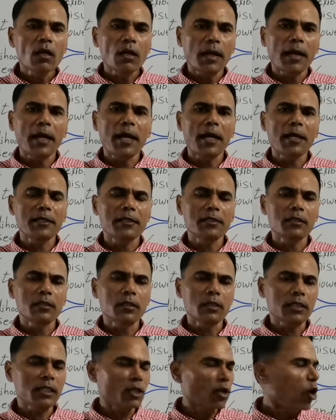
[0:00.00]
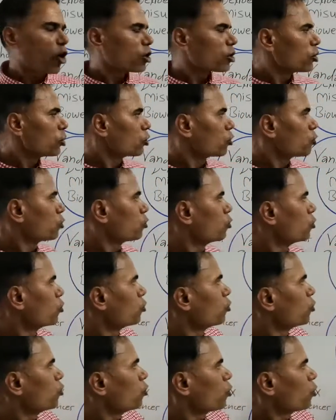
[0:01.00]
And in order
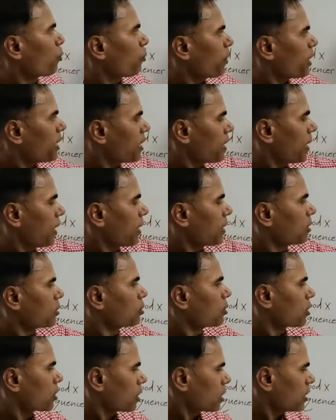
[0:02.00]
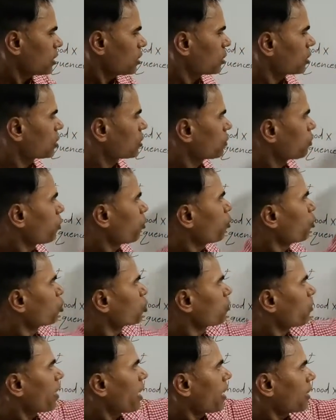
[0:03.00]
to mitigate the risks
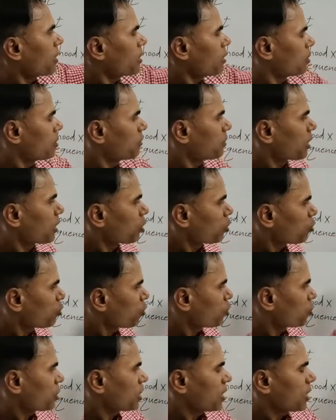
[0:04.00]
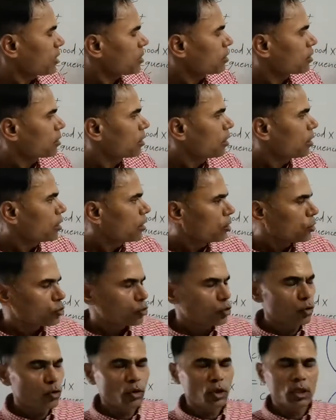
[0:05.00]
posed by these different sources,
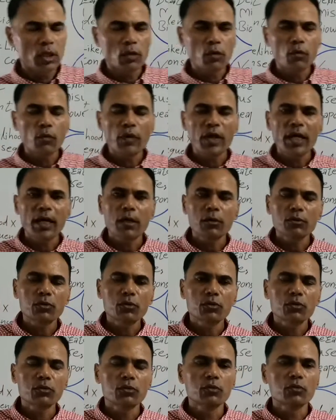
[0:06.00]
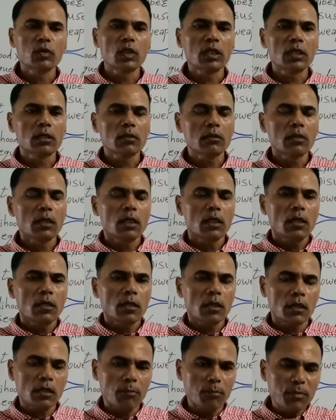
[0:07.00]
so we have to
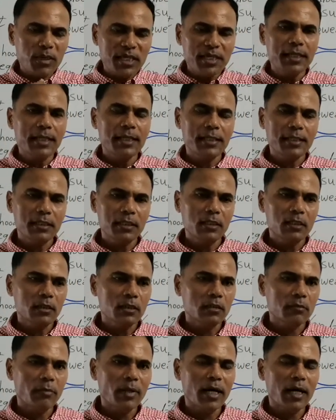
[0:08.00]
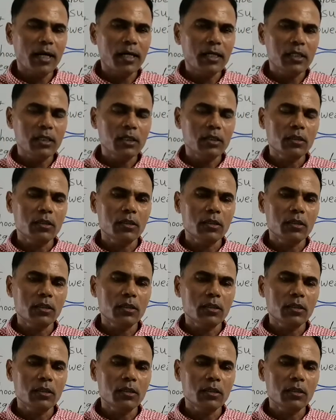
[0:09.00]
mitigate it by